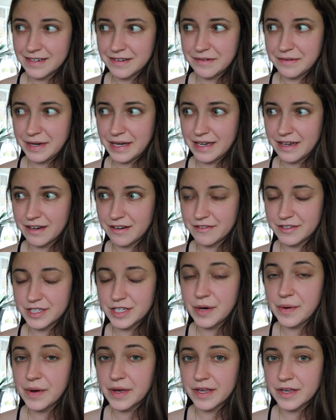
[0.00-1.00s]
way of
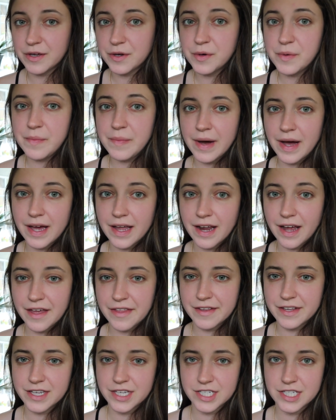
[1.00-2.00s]
showing you, but I
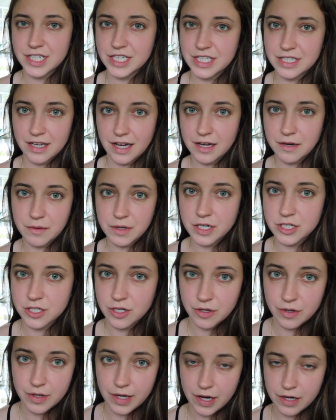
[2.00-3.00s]
just kind of want to
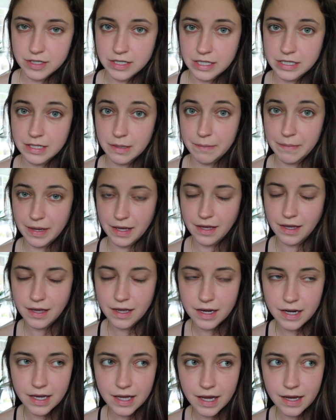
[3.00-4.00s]
show you now since I'm making it